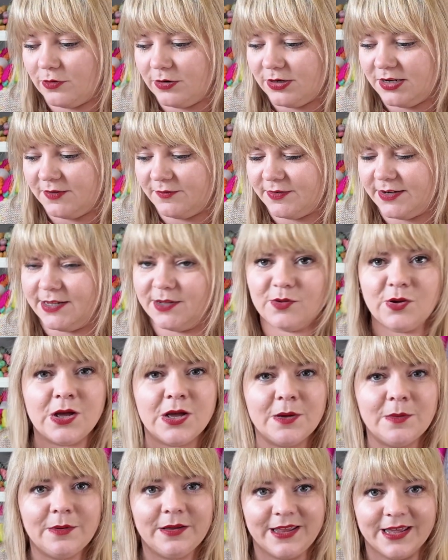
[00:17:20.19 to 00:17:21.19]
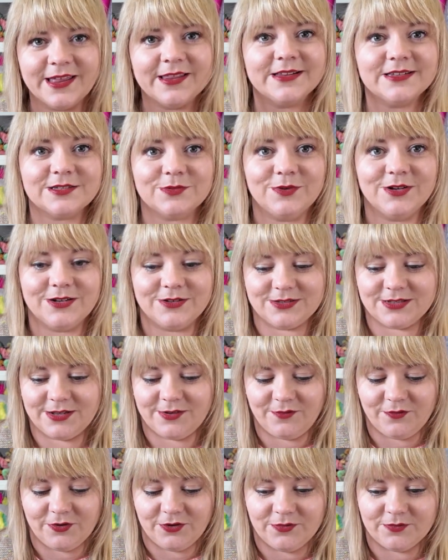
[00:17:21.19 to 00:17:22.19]
Lovely. Yeah, that's the word I was
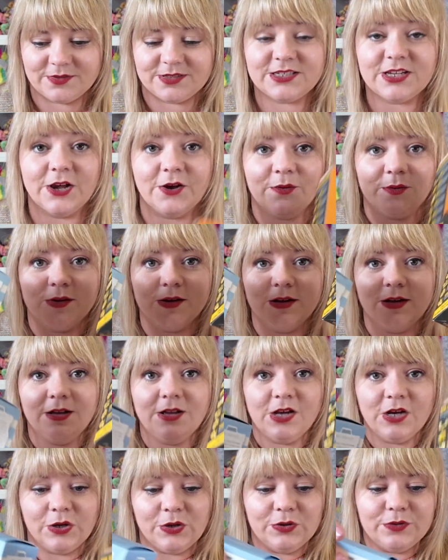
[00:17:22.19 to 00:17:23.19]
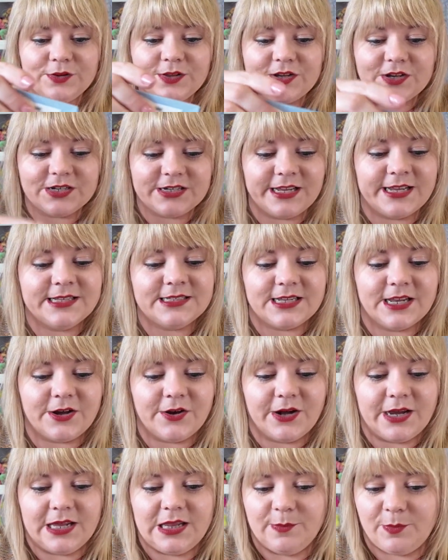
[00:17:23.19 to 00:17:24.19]
looking for. So all the goodies are
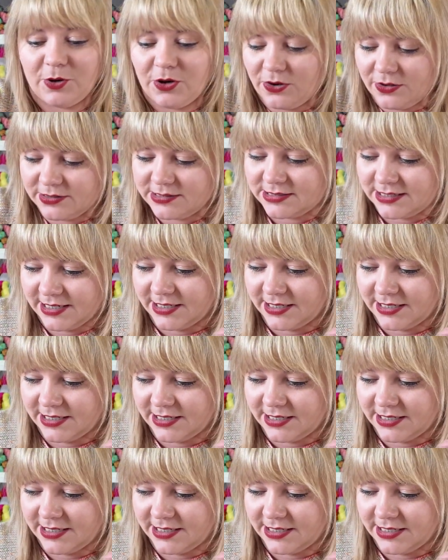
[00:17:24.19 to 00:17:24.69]
going in the box.